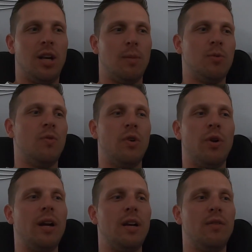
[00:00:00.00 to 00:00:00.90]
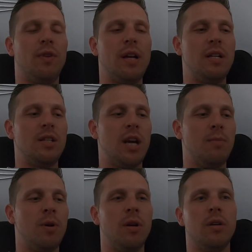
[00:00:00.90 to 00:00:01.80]
It comes with a great in-flight
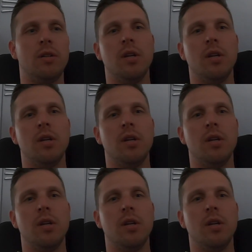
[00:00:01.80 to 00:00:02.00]
entertainment.